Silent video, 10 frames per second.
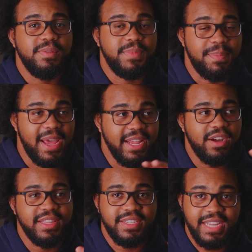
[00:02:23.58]
depending
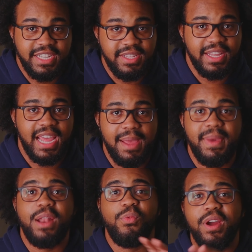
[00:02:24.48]
on the stage of the game
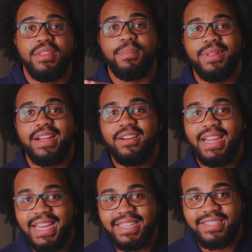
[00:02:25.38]
and where the player
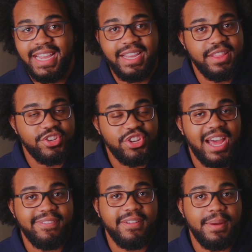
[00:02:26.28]
is taking the
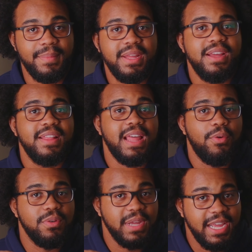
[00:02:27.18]
shot from, that
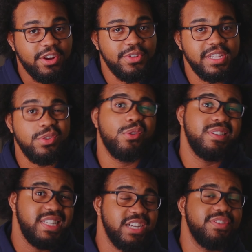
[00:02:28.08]
will increase or
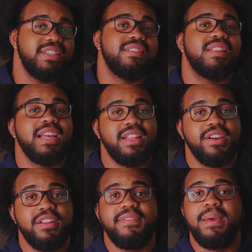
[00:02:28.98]
decrease the
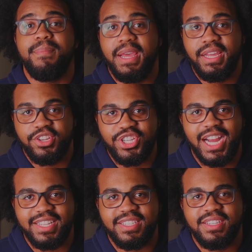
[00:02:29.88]
likelihood of them making a shot.